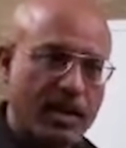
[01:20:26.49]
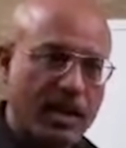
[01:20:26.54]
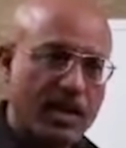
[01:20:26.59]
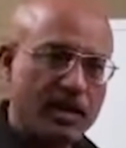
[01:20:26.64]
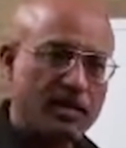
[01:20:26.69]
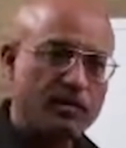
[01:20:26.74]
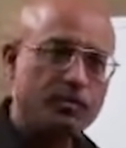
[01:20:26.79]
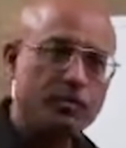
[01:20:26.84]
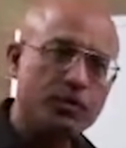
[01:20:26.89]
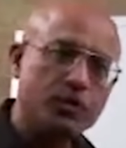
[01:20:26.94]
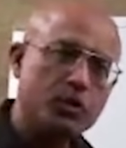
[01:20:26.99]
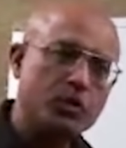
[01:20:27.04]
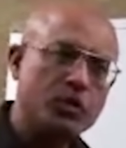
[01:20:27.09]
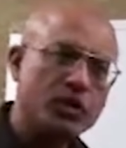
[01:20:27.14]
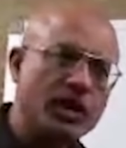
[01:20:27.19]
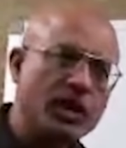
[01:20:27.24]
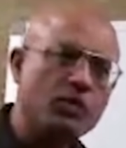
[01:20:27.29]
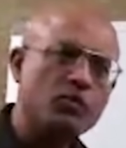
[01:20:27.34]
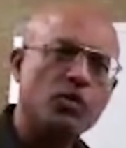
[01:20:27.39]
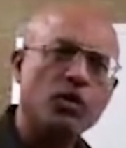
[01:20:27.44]
And if we
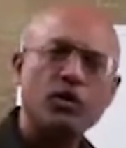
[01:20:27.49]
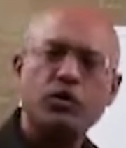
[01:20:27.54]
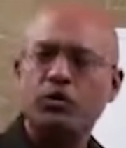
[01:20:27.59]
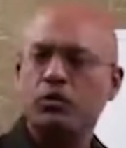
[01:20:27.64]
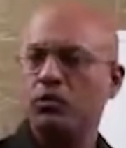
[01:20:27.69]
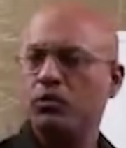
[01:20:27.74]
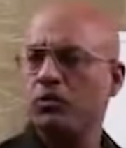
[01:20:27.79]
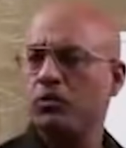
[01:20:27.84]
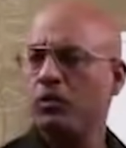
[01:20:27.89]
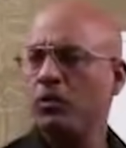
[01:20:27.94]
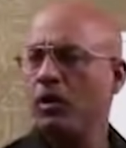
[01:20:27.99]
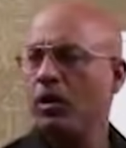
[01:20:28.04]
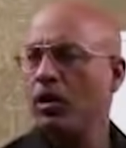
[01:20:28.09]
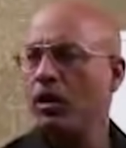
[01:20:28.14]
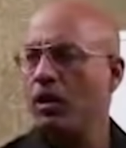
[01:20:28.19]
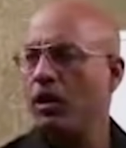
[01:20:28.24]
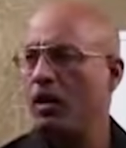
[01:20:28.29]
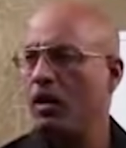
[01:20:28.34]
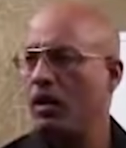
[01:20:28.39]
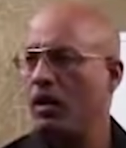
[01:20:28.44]
really want to
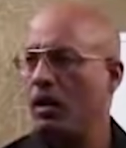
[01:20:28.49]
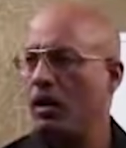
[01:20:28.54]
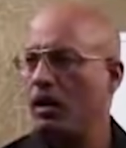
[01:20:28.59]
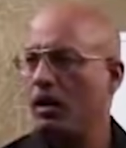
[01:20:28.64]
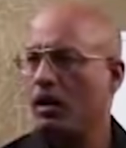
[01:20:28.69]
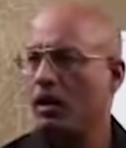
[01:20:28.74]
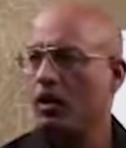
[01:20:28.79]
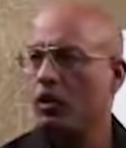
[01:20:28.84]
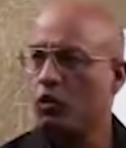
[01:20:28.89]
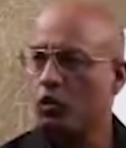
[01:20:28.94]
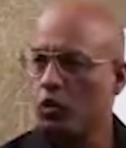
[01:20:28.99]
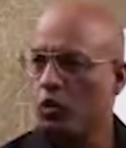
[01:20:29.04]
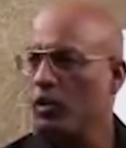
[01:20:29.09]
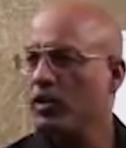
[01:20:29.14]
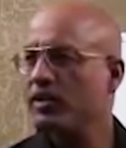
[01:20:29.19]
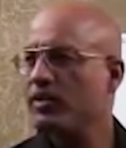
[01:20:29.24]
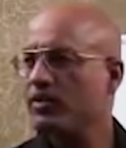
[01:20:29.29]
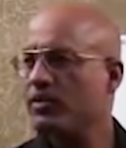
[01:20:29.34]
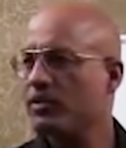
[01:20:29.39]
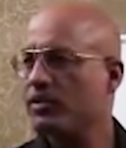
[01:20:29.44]
control
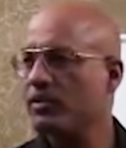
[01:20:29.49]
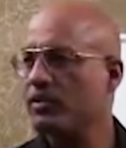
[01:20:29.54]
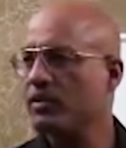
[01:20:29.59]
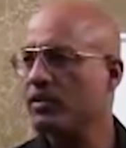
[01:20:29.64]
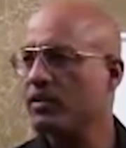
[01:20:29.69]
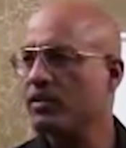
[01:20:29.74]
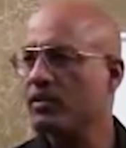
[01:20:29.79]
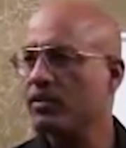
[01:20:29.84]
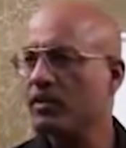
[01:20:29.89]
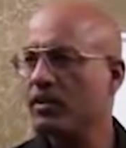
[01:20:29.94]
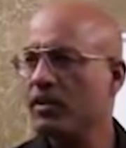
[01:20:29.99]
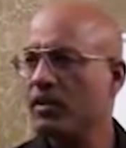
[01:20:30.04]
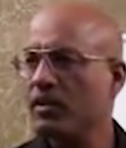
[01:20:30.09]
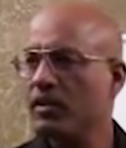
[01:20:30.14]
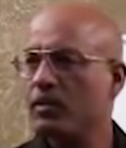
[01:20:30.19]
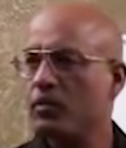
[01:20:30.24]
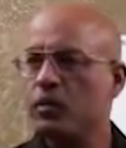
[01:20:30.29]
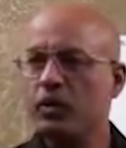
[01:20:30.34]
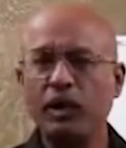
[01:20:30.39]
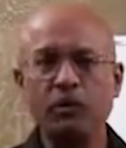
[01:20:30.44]
this disease,
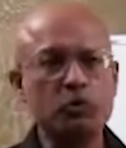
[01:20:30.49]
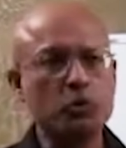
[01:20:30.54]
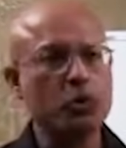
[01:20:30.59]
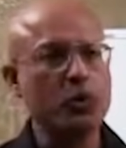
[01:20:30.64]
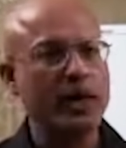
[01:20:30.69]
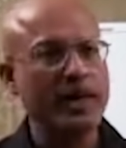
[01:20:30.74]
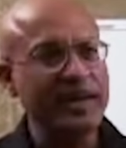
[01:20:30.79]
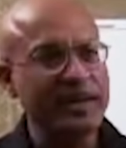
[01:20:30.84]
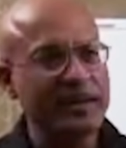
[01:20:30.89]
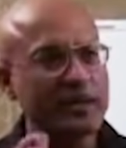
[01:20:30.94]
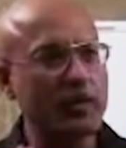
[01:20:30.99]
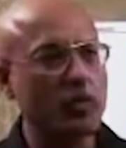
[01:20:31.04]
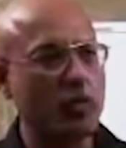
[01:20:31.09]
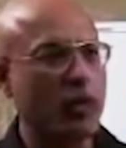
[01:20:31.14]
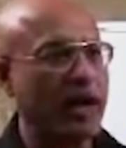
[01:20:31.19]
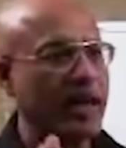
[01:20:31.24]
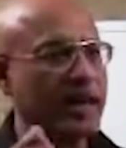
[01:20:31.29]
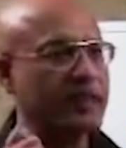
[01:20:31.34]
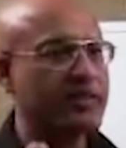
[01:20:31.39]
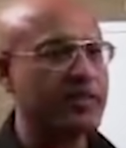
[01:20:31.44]
we have to hit the
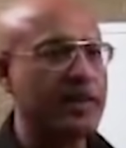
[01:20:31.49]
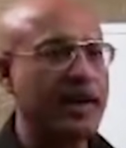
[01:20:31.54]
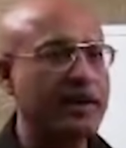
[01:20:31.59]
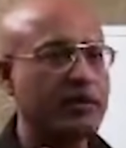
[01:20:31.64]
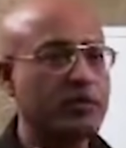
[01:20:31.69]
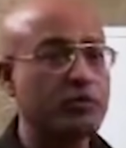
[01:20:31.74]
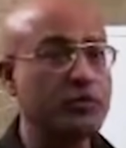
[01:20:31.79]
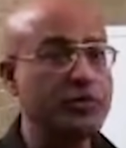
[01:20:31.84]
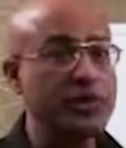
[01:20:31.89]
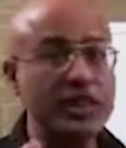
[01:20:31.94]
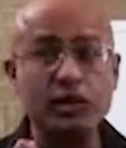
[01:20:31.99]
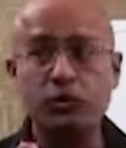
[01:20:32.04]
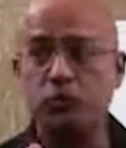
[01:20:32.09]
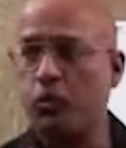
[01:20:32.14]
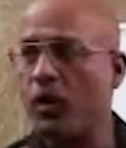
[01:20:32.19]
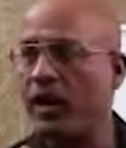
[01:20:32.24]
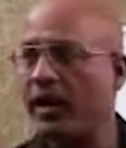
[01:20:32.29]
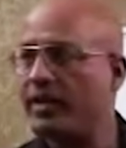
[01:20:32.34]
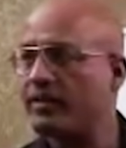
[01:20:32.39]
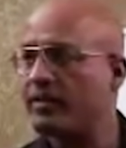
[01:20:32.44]
virus at weak
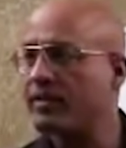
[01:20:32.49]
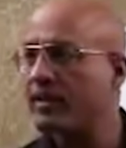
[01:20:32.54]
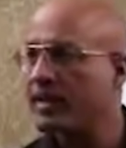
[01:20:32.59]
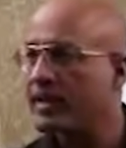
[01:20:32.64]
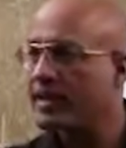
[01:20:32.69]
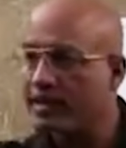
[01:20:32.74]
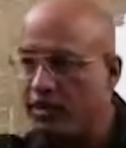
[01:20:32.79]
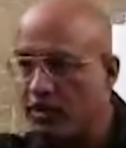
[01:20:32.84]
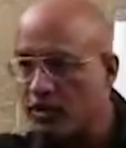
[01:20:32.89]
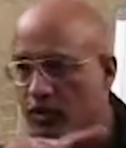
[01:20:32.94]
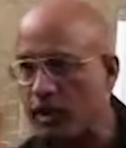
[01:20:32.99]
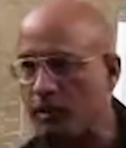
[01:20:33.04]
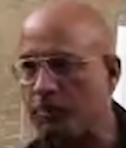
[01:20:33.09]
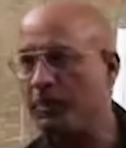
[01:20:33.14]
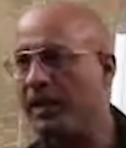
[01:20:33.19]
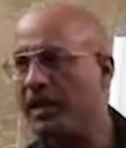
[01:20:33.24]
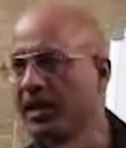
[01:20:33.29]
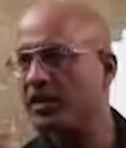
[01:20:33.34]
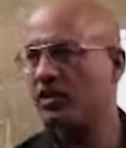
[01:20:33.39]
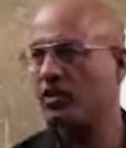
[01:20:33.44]
points in its
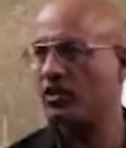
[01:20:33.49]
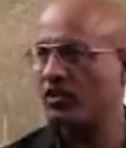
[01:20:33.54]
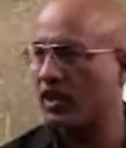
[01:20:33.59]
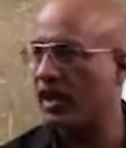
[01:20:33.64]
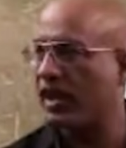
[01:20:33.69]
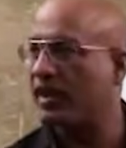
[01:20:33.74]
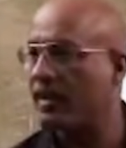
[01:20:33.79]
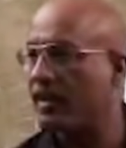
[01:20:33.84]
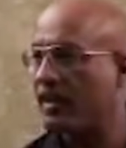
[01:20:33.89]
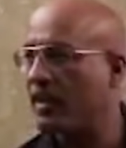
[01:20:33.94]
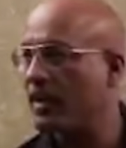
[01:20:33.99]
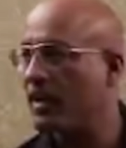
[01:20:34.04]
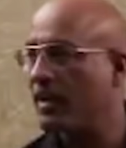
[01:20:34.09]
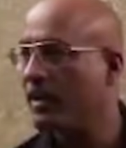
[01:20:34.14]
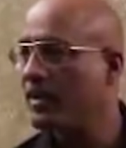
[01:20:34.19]
replication cycle.